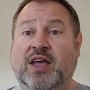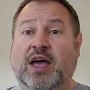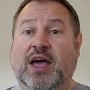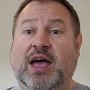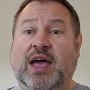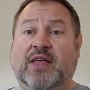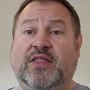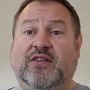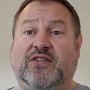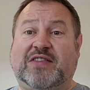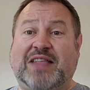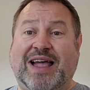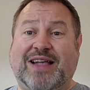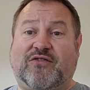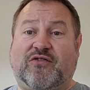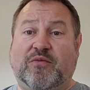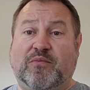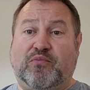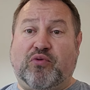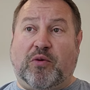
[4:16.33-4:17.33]
The
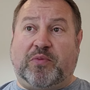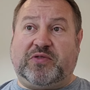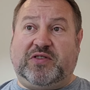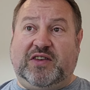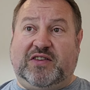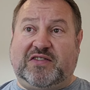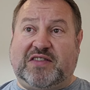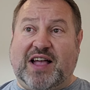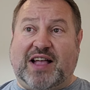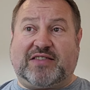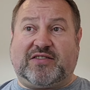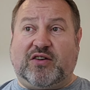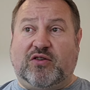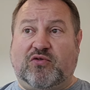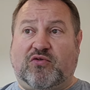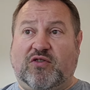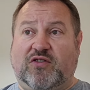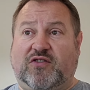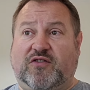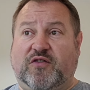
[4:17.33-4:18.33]
stats from Property Stato
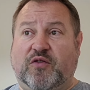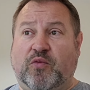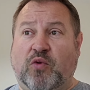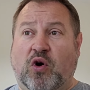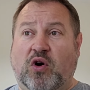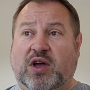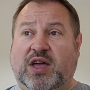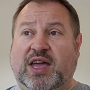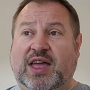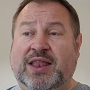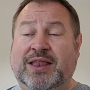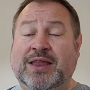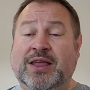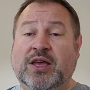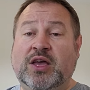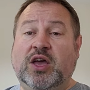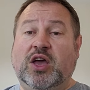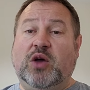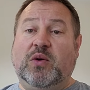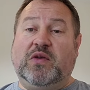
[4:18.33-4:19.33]
Christopher Watkin,
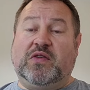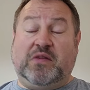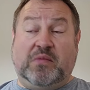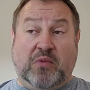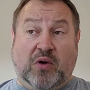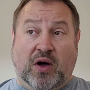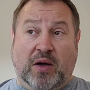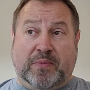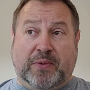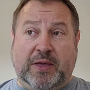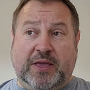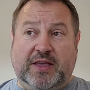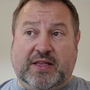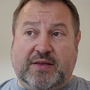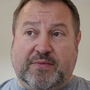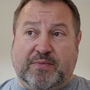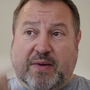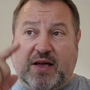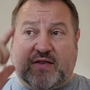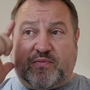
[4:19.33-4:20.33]
who is, in my opinion,
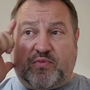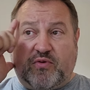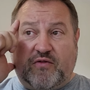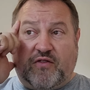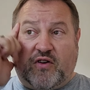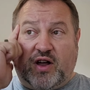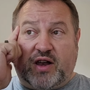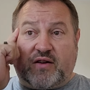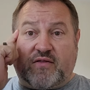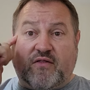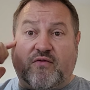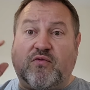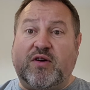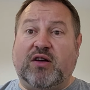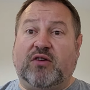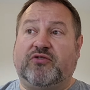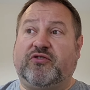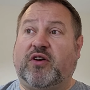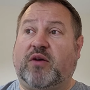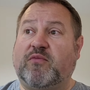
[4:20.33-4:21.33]
the best provider of
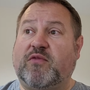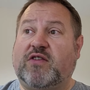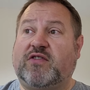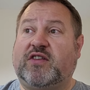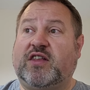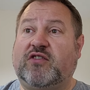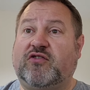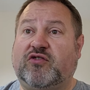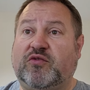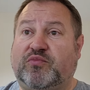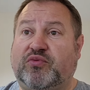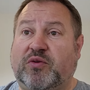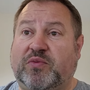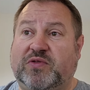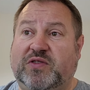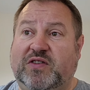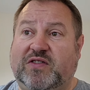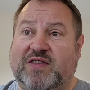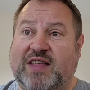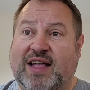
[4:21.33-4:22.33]
real-time residential
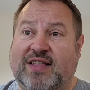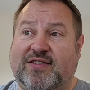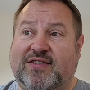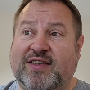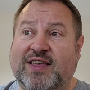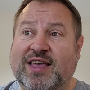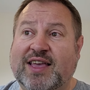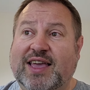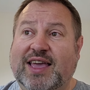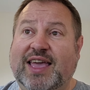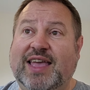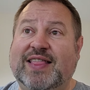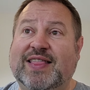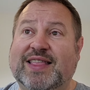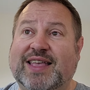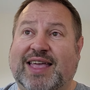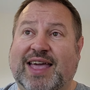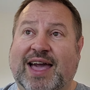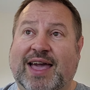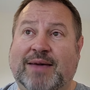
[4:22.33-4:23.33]
property stats in
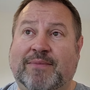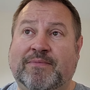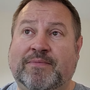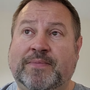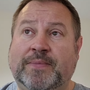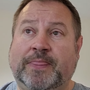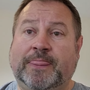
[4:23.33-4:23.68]
the game.